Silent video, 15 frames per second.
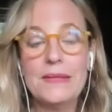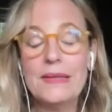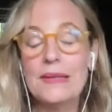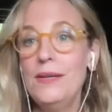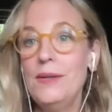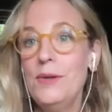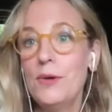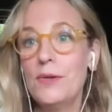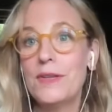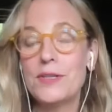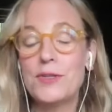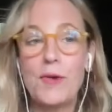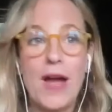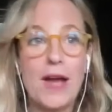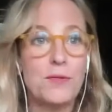the
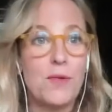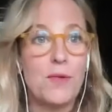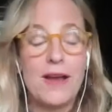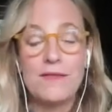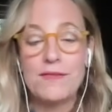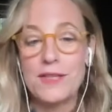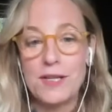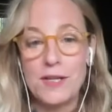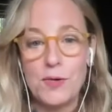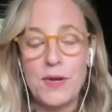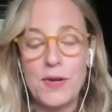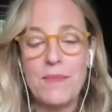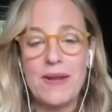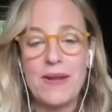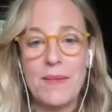trad wives, and you
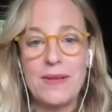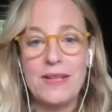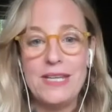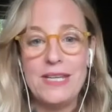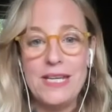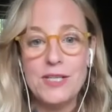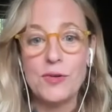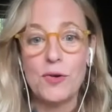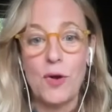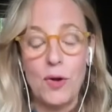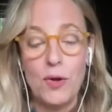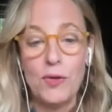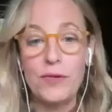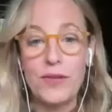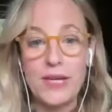name it. I mean, these are
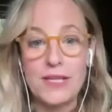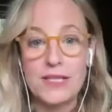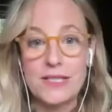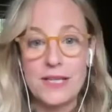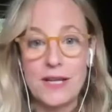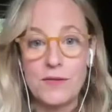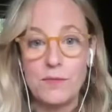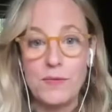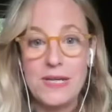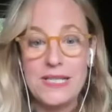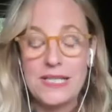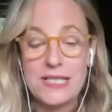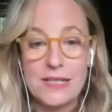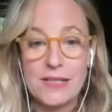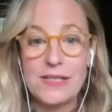all things that we
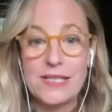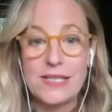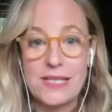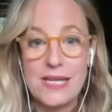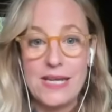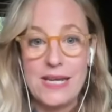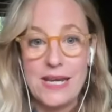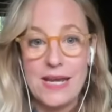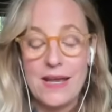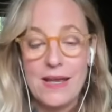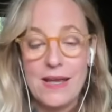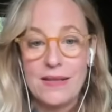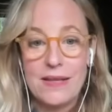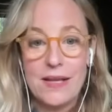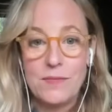still see
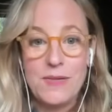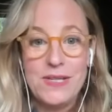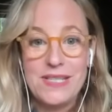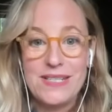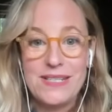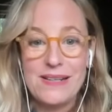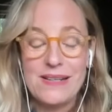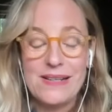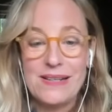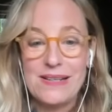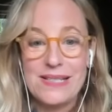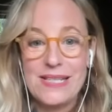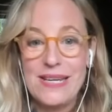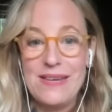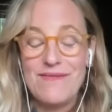
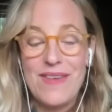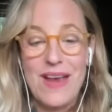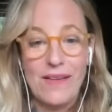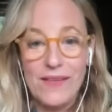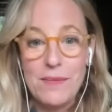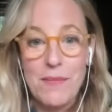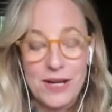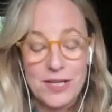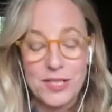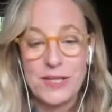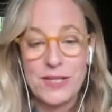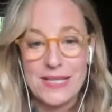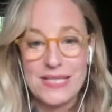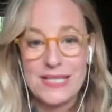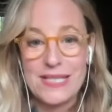very much
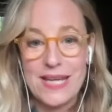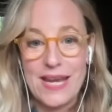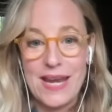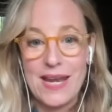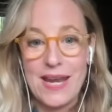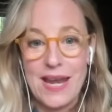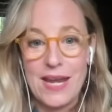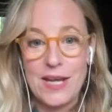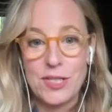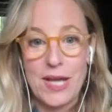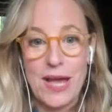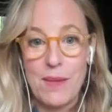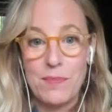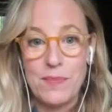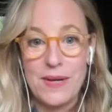in this day and age,
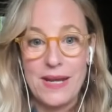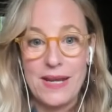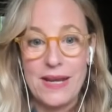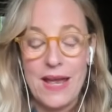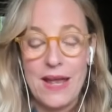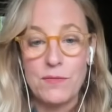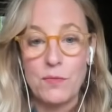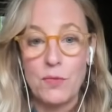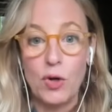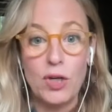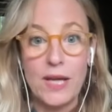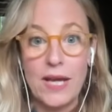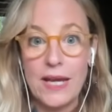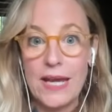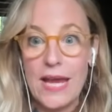happening and
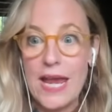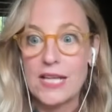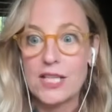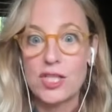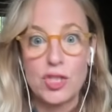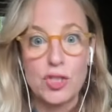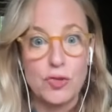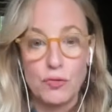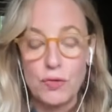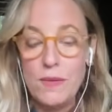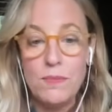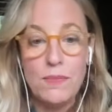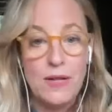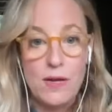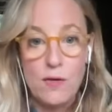working
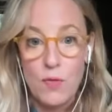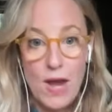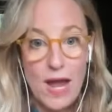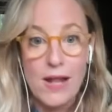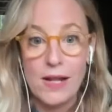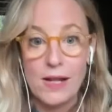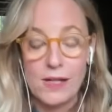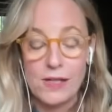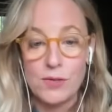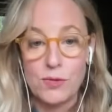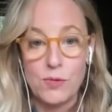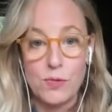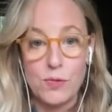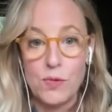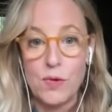extremely well
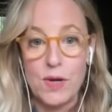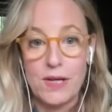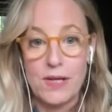to